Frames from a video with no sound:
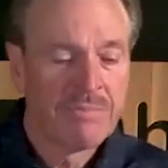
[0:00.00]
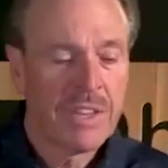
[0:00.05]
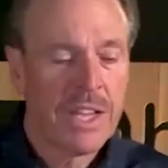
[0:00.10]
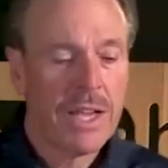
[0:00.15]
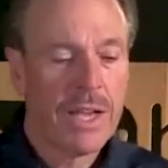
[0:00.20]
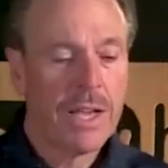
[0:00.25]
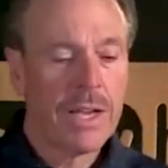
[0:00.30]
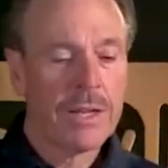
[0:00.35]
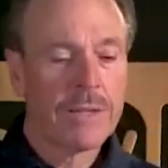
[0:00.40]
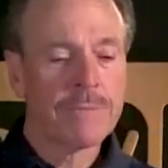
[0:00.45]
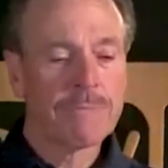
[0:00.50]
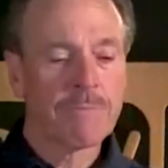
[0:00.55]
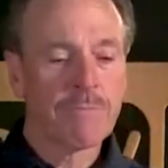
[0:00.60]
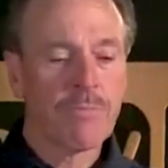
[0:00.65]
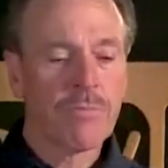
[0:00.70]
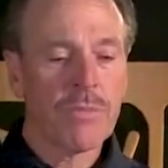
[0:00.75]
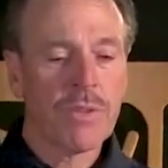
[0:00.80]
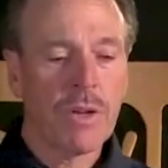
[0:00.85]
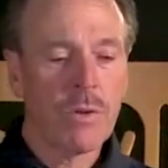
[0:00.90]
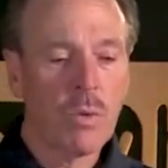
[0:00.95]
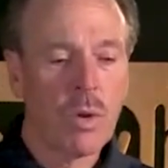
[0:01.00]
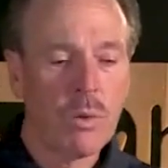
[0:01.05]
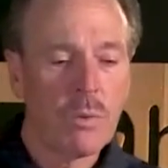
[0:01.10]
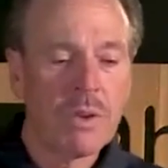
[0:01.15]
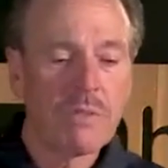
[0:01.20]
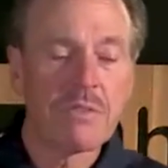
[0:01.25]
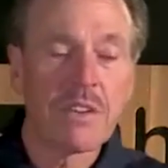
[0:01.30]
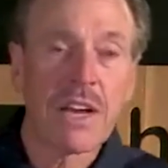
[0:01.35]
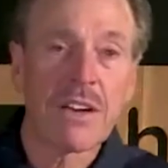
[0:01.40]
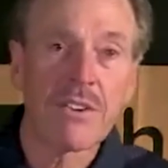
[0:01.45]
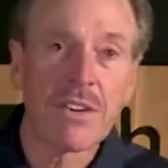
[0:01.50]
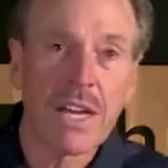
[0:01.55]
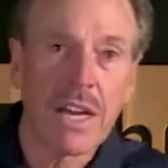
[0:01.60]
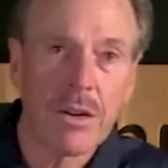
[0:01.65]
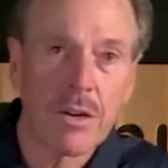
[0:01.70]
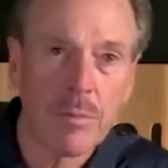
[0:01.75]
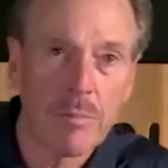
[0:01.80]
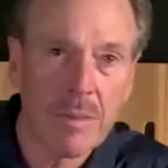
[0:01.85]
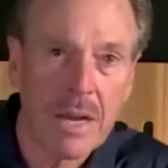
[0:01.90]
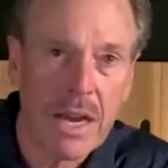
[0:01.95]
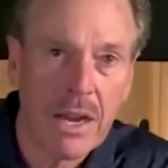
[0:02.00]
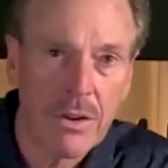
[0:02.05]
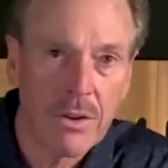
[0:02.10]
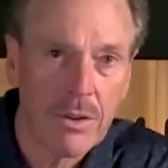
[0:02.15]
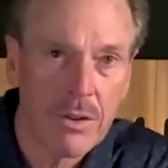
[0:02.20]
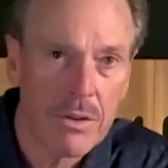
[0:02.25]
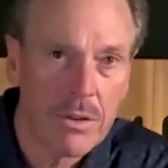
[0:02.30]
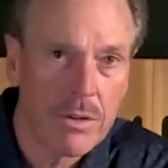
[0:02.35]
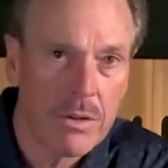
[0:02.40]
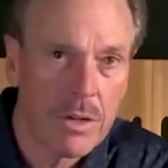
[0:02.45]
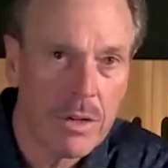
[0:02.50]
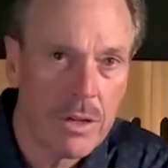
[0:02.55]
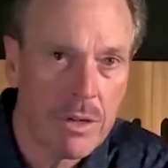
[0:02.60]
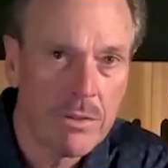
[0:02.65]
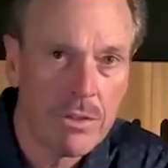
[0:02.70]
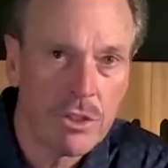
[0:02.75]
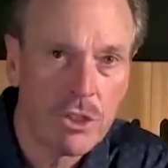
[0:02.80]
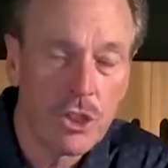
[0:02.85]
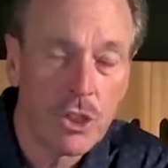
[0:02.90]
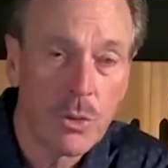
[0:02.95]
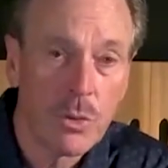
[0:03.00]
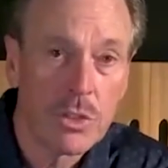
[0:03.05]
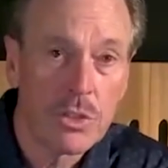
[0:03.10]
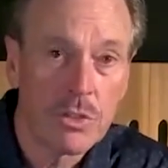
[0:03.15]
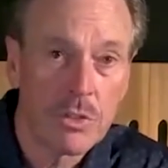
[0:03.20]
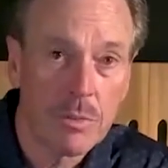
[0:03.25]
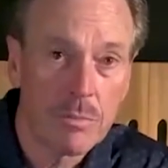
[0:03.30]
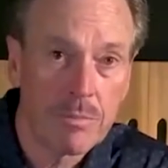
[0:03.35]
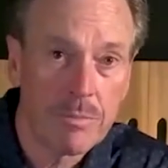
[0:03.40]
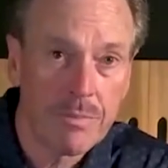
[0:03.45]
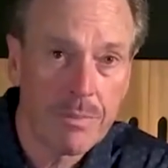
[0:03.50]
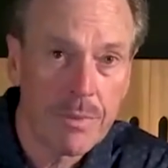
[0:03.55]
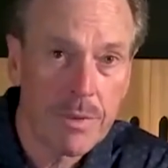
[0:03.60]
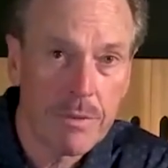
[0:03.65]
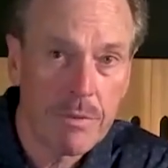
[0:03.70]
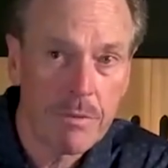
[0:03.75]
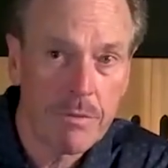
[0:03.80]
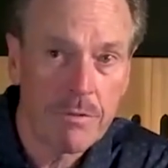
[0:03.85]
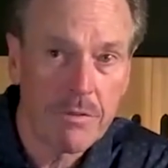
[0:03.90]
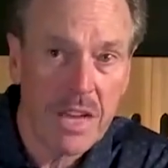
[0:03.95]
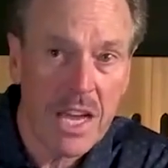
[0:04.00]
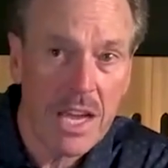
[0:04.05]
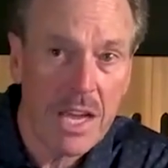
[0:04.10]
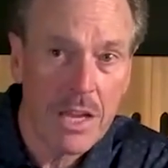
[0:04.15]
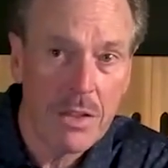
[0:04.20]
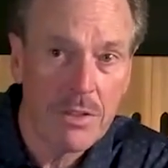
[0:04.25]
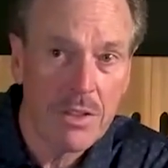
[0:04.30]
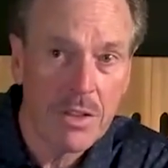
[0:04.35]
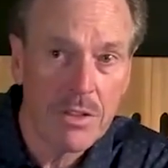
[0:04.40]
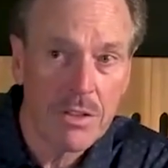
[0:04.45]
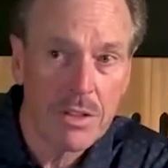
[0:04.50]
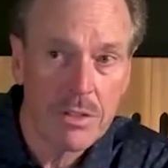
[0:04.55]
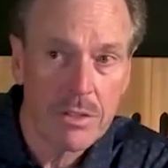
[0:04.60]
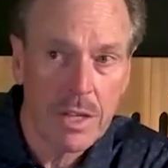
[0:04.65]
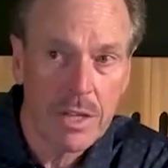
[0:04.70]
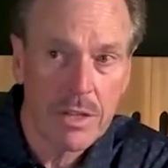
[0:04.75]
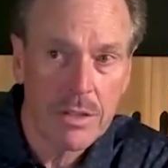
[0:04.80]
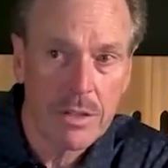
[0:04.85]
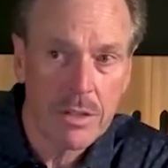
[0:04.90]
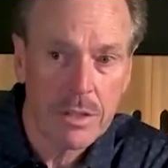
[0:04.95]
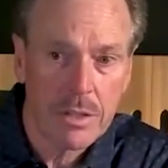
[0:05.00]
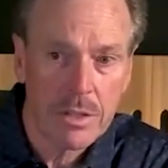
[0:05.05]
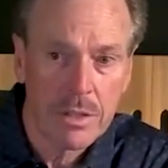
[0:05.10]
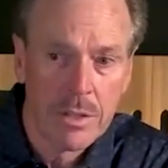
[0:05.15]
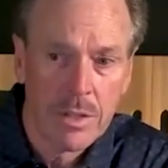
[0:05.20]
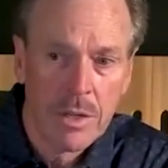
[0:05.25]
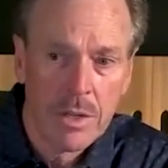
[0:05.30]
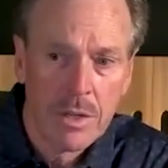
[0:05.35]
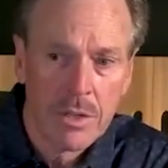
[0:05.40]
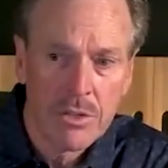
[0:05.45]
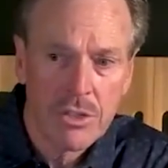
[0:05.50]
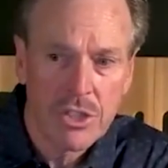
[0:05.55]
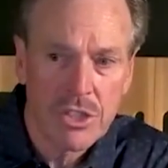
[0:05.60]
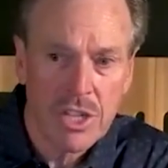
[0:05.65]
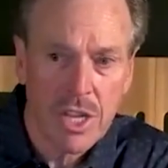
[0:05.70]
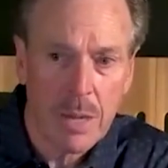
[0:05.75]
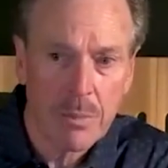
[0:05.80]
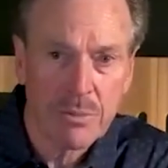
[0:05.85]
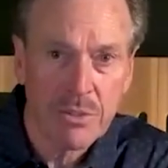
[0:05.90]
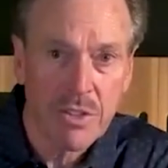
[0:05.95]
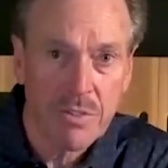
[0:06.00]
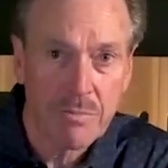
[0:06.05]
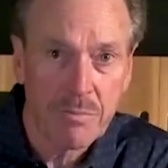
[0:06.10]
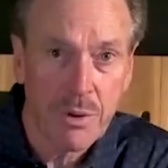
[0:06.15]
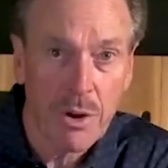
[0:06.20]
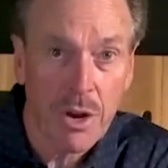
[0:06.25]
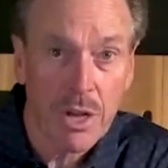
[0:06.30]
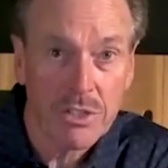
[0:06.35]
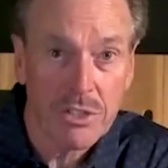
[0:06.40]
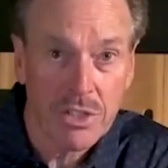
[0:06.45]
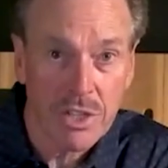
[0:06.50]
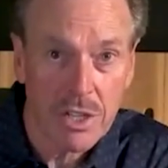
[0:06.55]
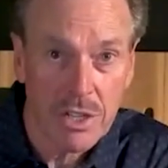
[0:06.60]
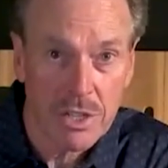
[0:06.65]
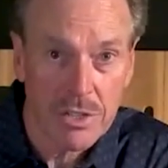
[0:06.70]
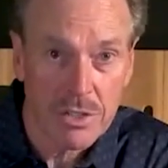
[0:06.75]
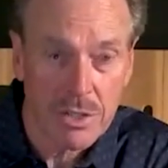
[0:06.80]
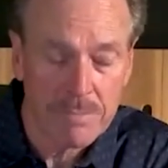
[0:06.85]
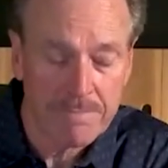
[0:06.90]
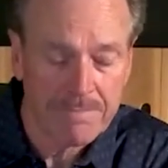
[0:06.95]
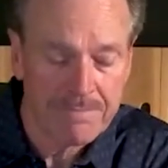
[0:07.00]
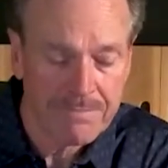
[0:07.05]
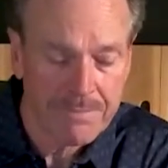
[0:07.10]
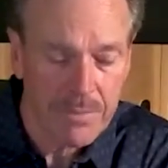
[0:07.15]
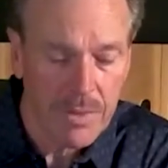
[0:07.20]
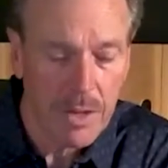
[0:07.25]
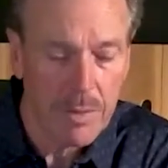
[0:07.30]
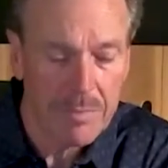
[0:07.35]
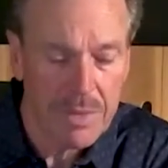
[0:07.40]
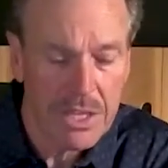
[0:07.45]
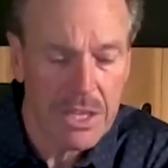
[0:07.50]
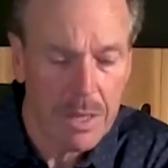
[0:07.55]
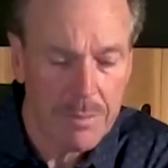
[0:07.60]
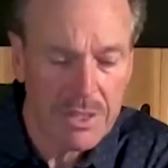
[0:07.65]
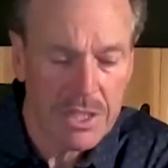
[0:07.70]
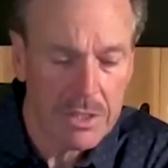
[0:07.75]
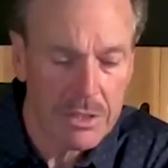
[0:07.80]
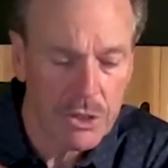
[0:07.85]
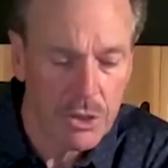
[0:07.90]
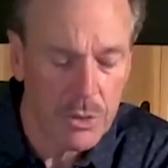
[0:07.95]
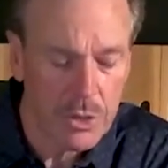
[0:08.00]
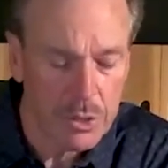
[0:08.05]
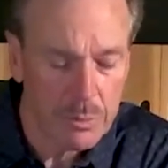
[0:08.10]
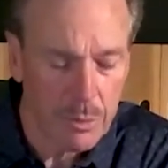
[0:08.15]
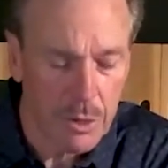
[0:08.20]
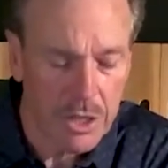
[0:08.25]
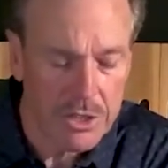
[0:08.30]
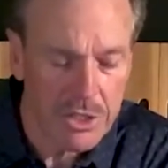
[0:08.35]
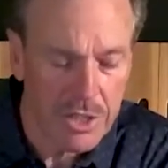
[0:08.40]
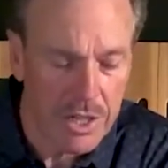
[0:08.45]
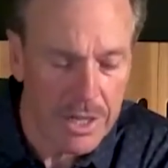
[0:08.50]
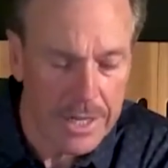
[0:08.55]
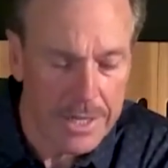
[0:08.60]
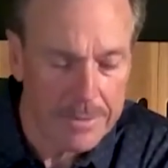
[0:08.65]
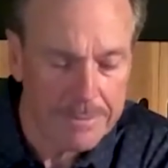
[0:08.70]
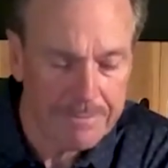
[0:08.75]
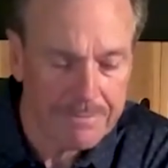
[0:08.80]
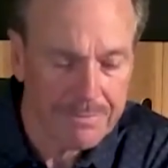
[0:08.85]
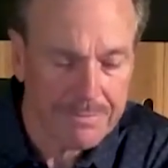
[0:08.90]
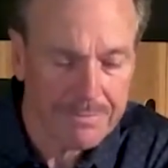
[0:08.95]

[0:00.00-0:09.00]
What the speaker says: And what we found out about the Jewish faith and the steps of proselytism, of becoming a Jewish proselyte,